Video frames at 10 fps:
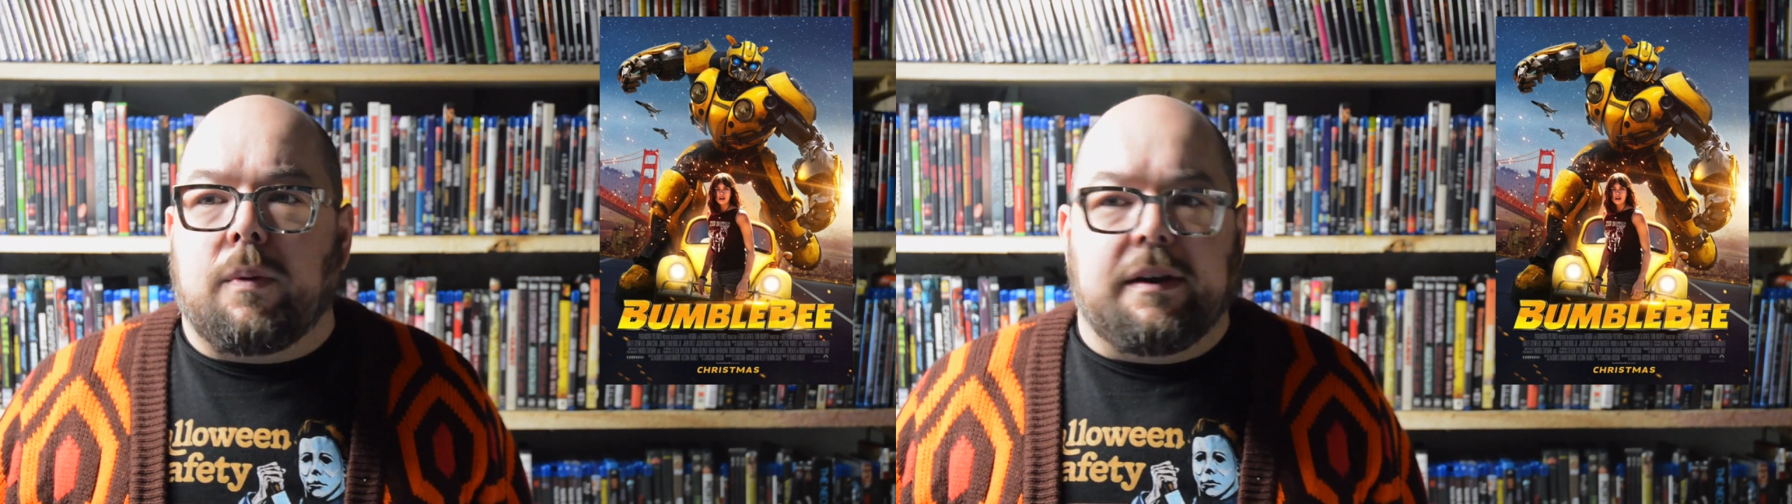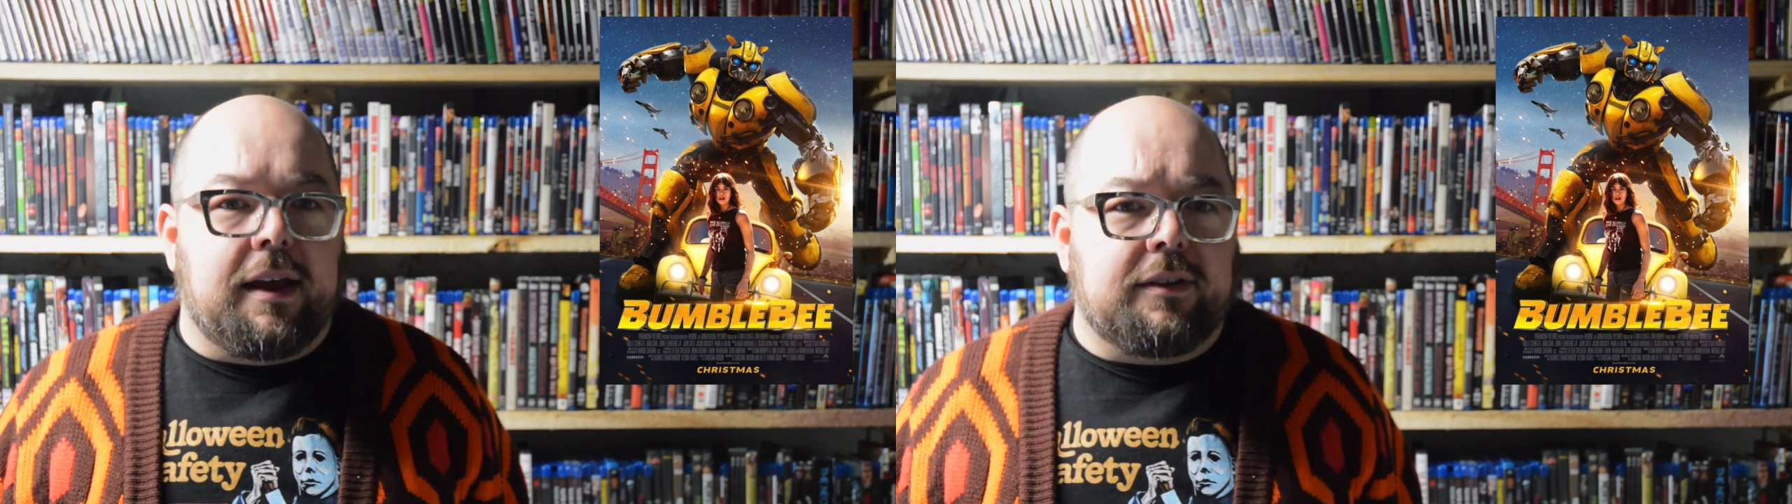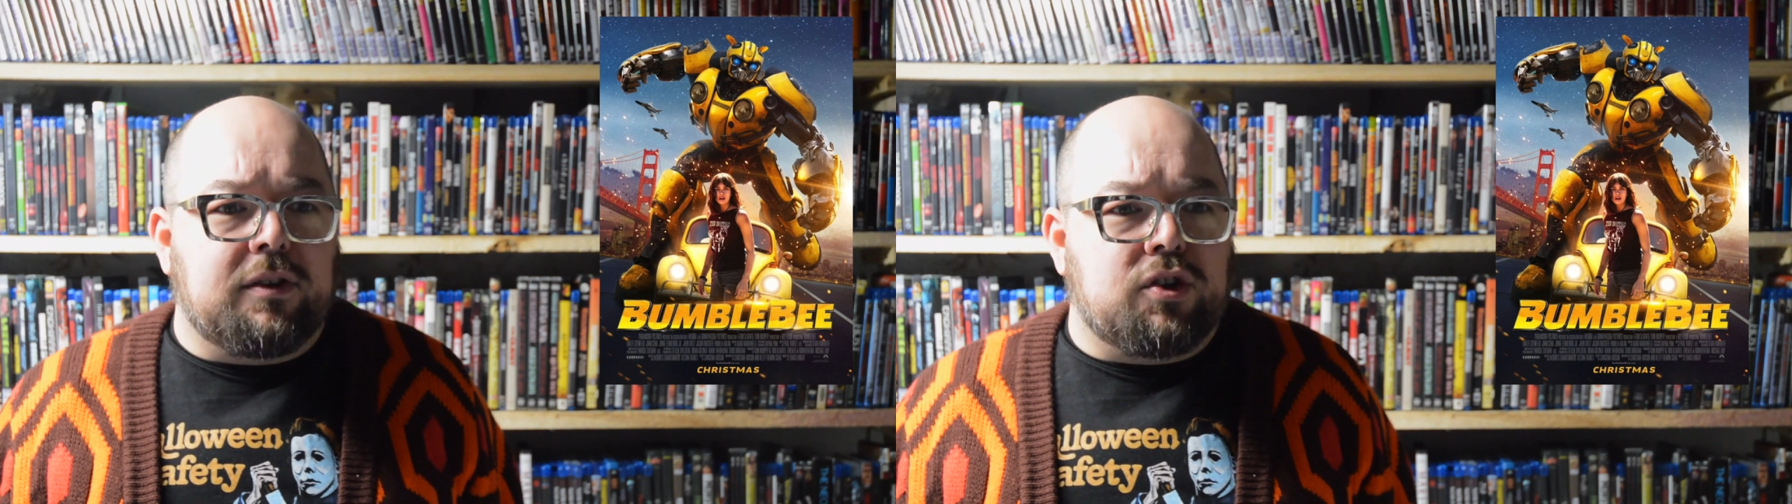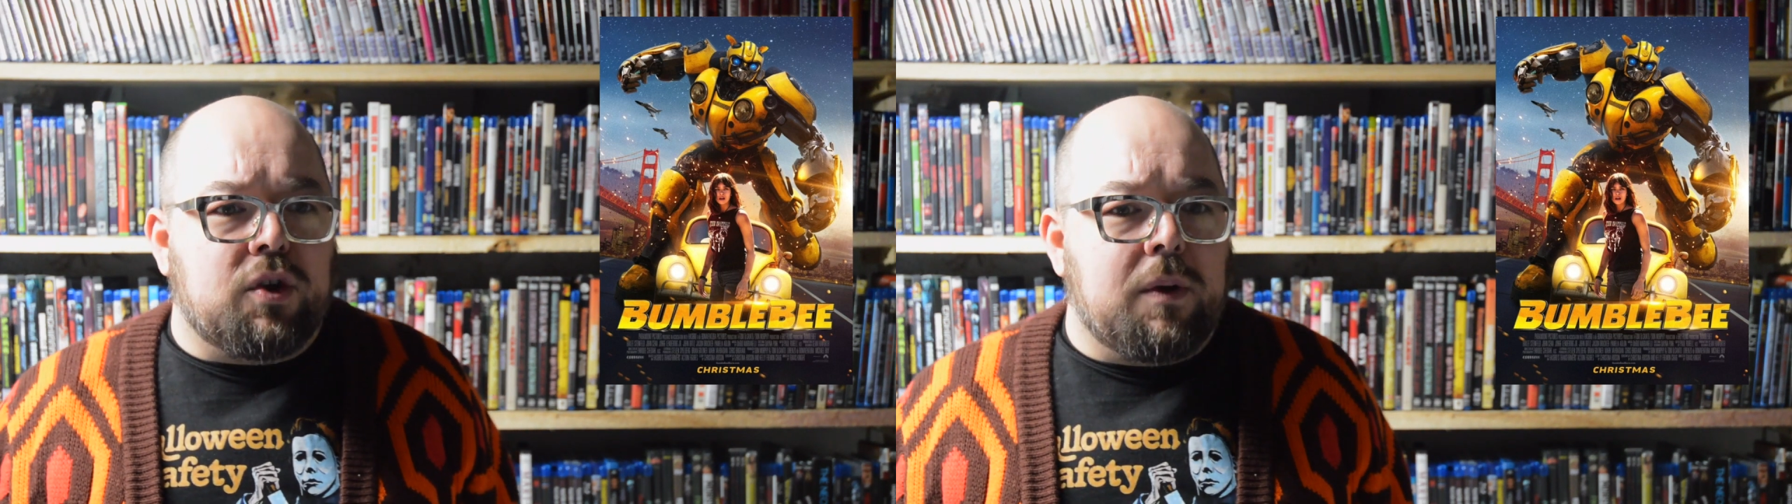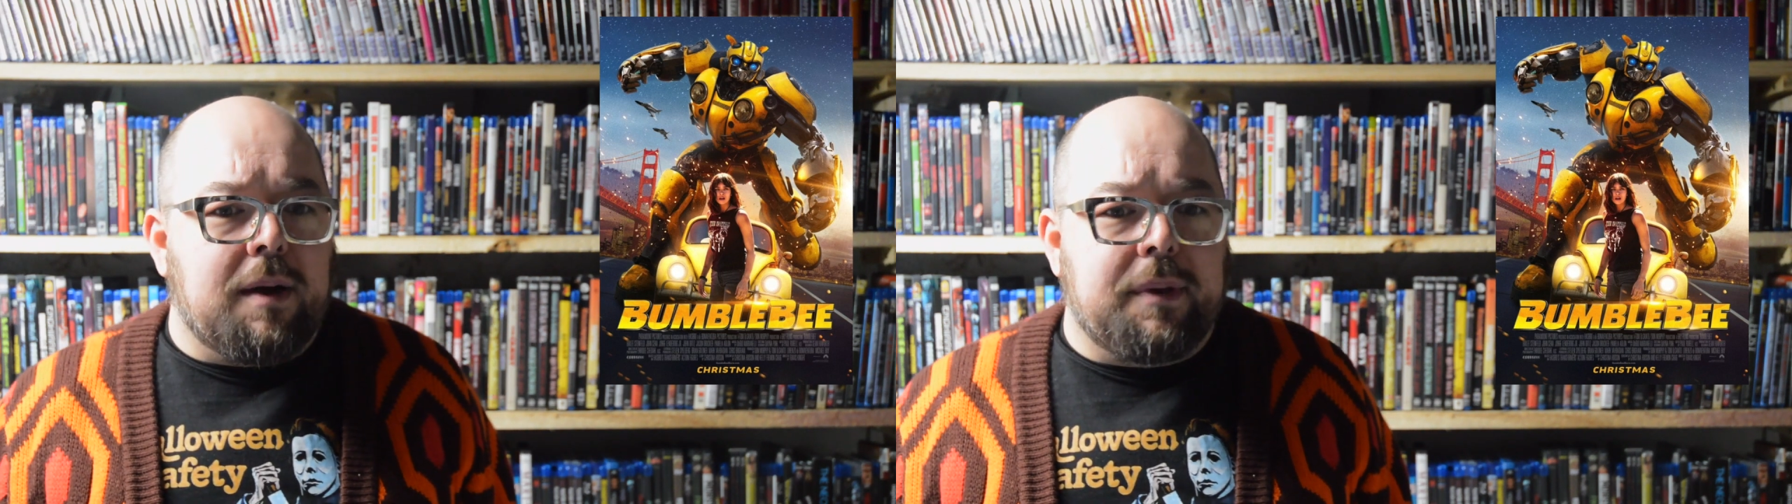Quintessa
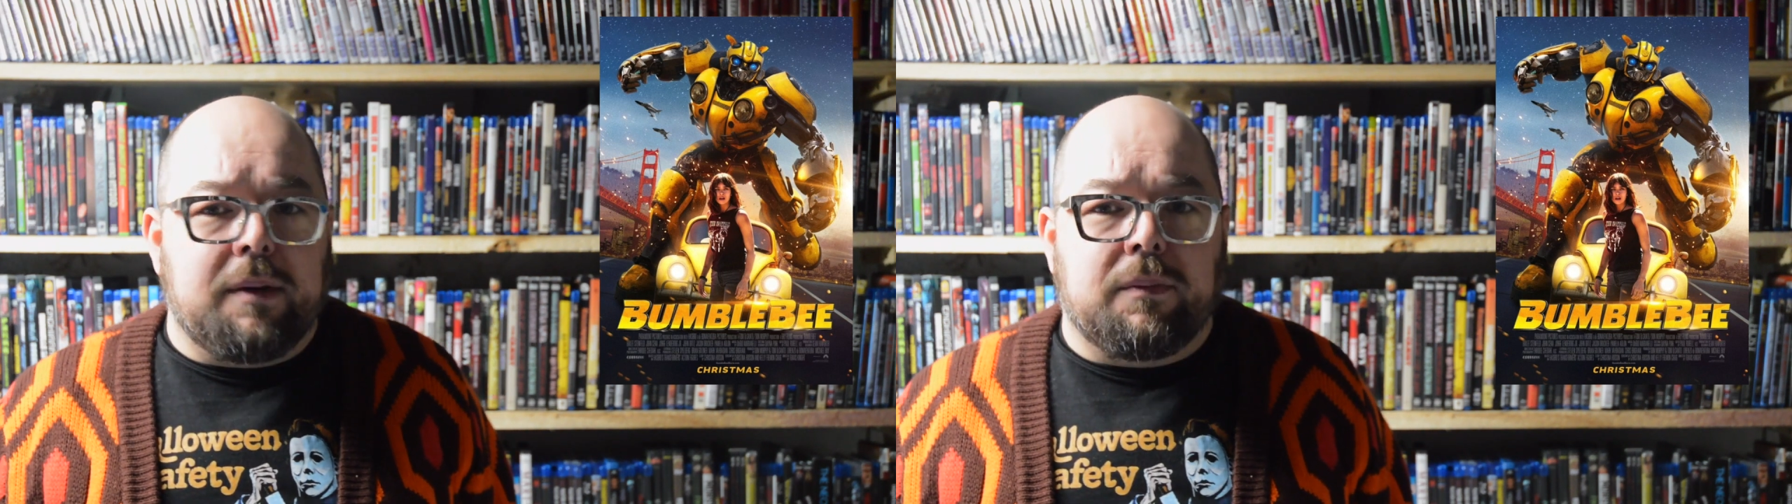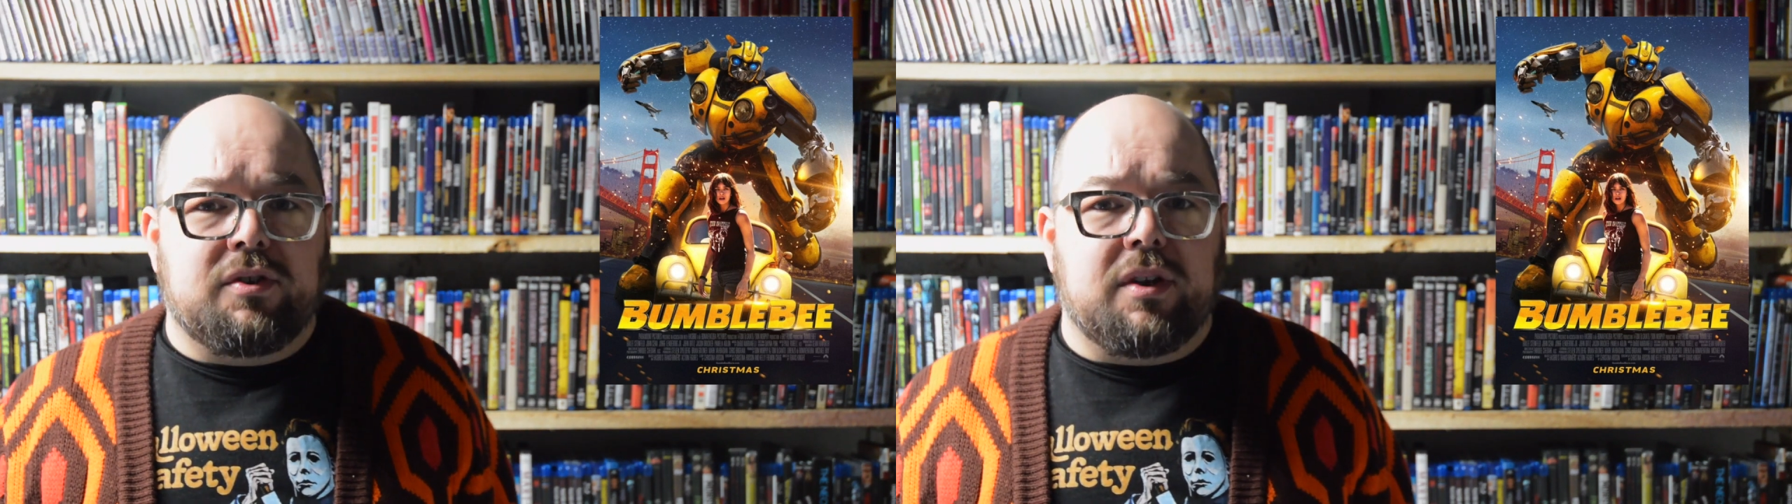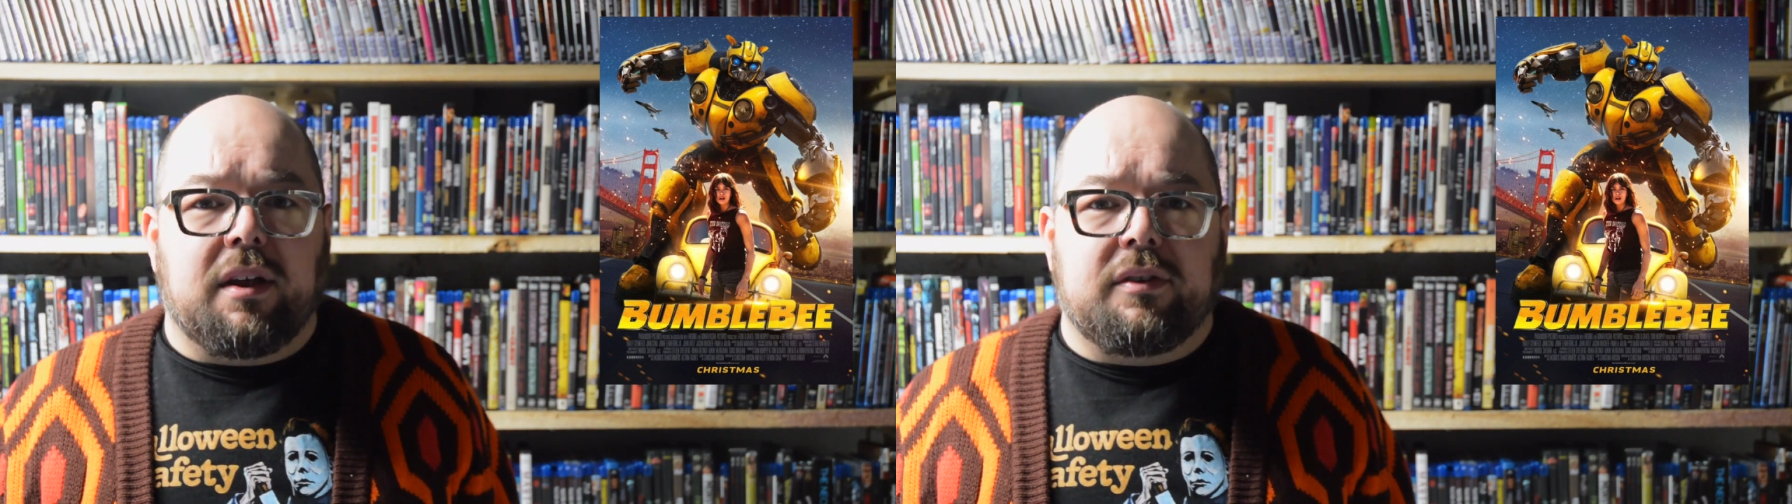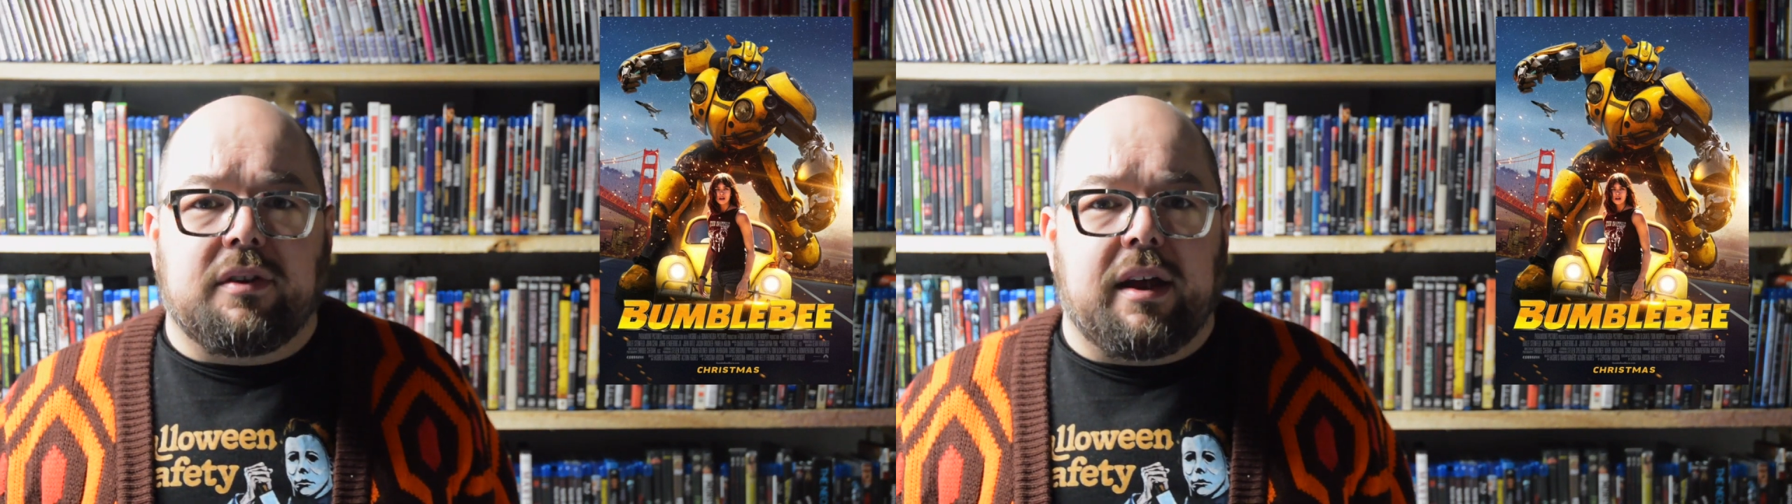showed up and it was just